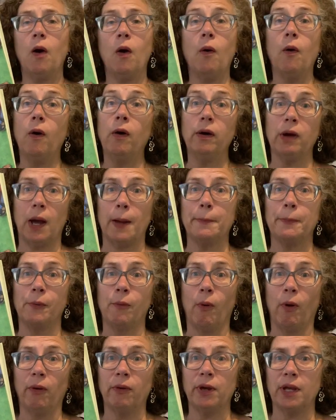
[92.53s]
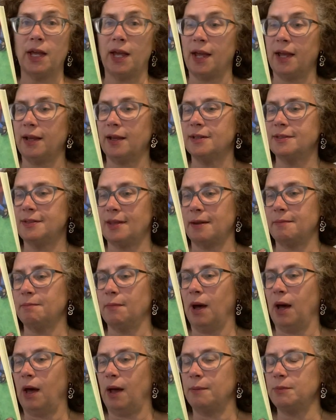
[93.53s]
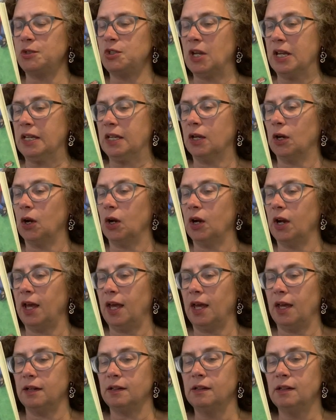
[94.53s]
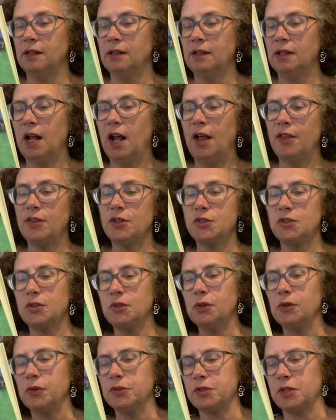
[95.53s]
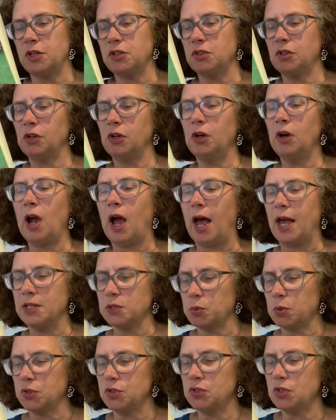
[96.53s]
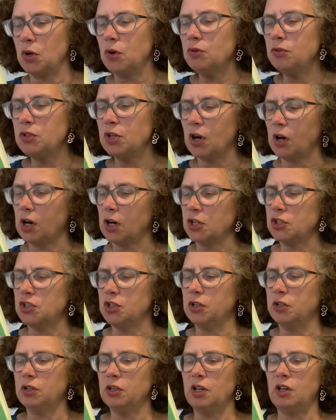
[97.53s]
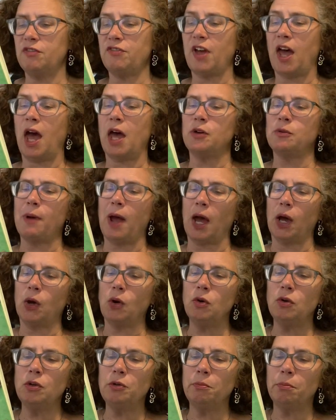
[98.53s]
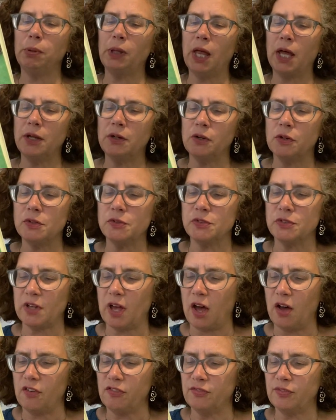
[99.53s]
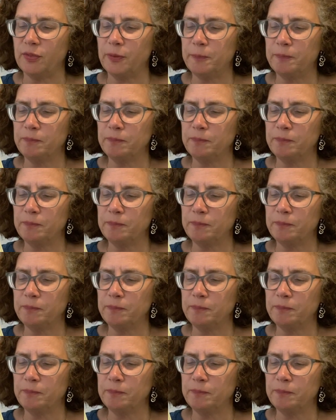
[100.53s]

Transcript: Or up worrying, said Mom, shaking her head. The circles under her eyes were so dark she could have had raccoon blood herself.